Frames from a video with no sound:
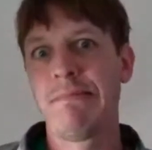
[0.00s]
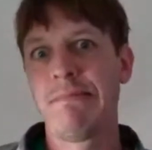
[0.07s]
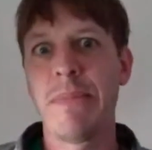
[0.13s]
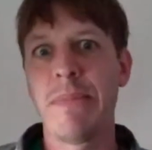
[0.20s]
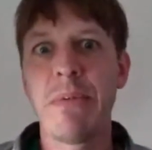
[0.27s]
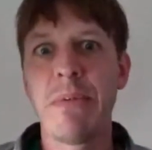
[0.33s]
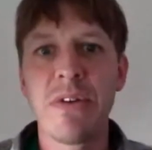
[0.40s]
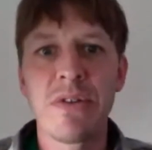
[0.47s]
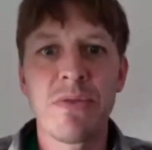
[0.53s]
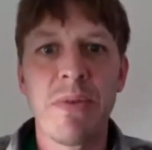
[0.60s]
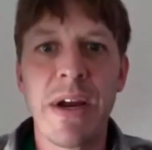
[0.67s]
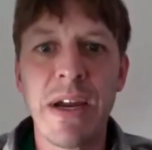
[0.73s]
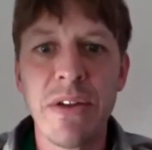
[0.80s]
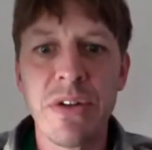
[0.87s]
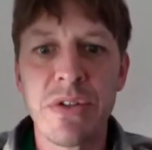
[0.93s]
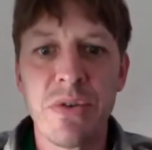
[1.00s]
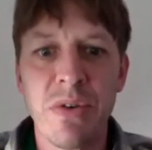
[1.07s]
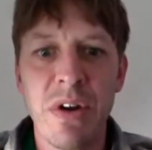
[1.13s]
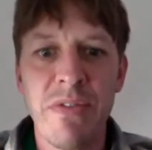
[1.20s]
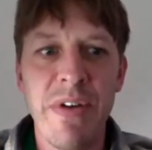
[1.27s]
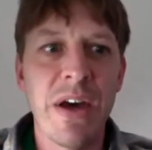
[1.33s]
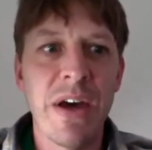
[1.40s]
there's regulatory
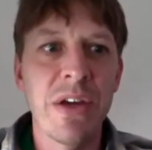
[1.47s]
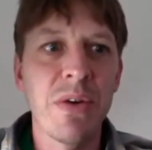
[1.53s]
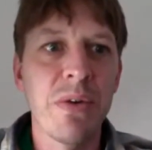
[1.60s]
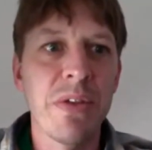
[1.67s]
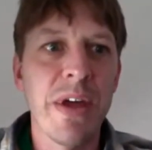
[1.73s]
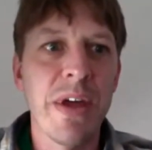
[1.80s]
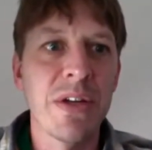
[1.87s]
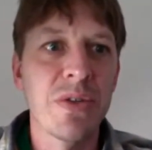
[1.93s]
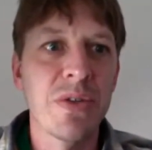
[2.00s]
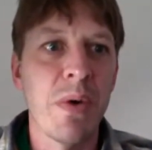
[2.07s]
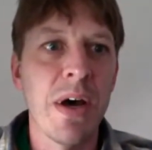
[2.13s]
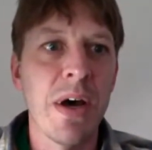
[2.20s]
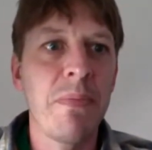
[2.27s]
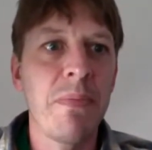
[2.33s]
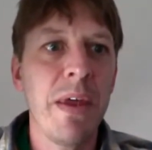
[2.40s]
value in that as well.